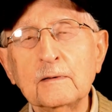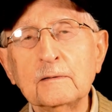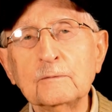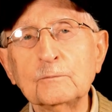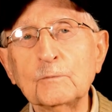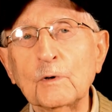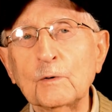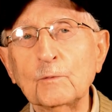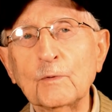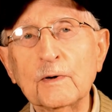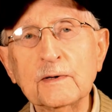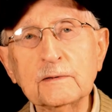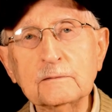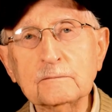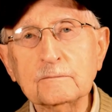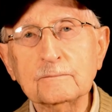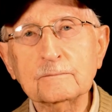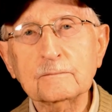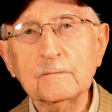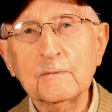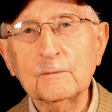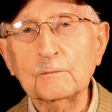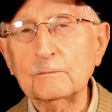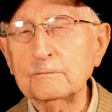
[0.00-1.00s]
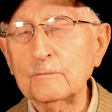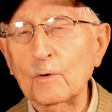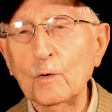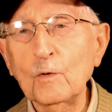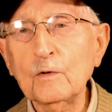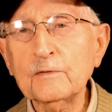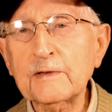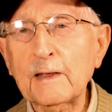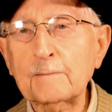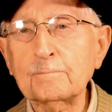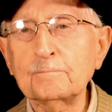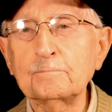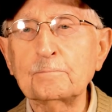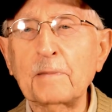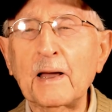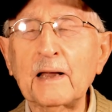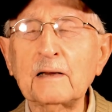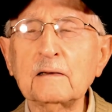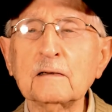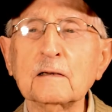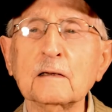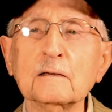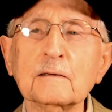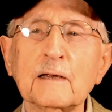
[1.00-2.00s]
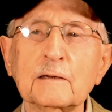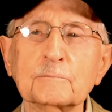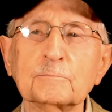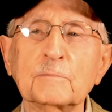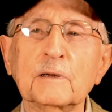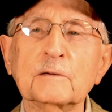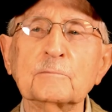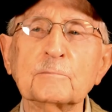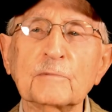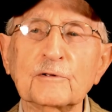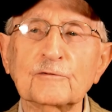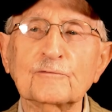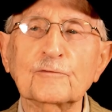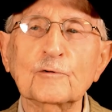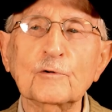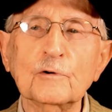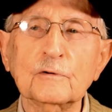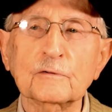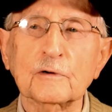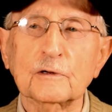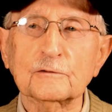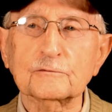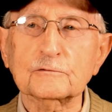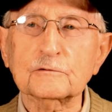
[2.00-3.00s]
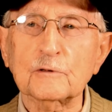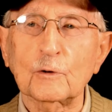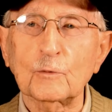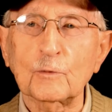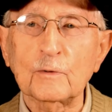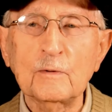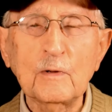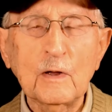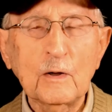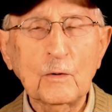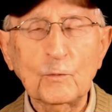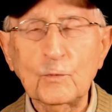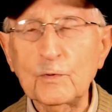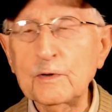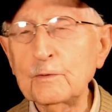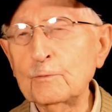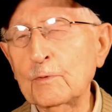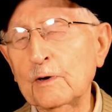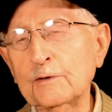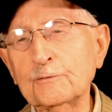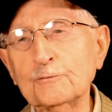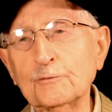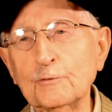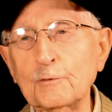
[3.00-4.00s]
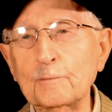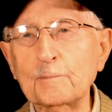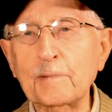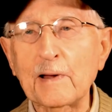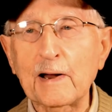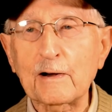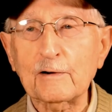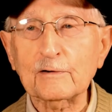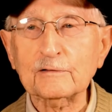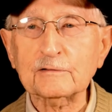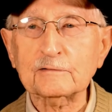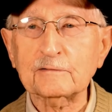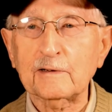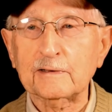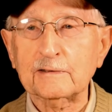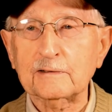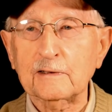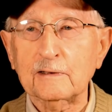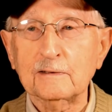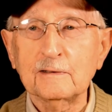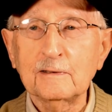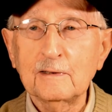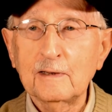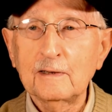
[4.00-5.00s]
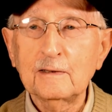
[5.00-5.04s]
We went. All that battle had been before us, so we went through Paris like a